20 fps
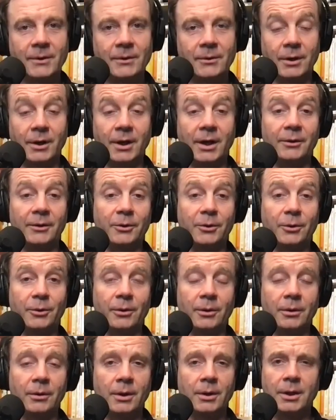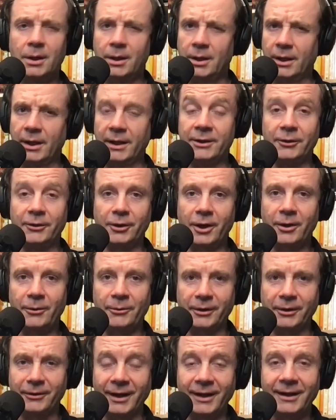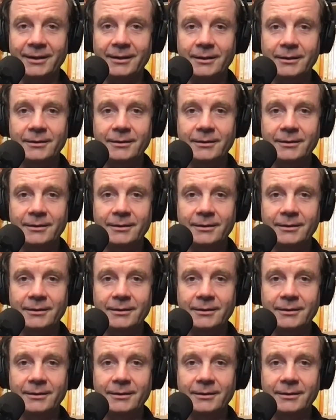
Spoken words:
Wow, cool. And you're going, right?